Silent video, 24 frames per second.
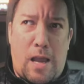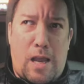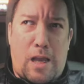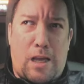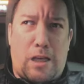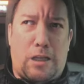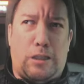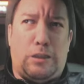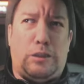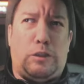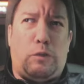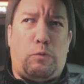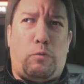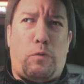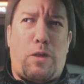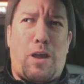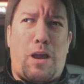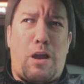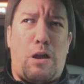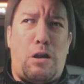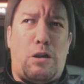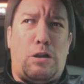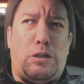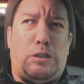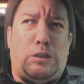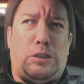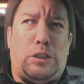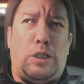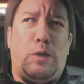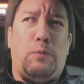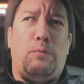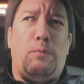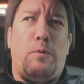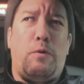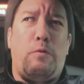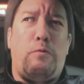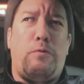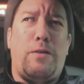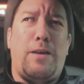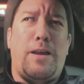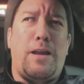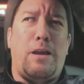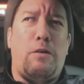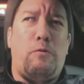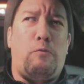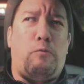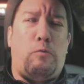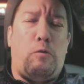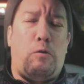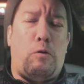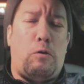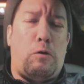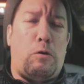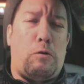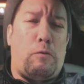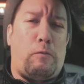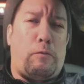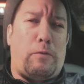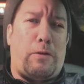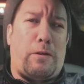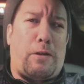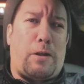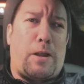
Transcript: is their sympathy for the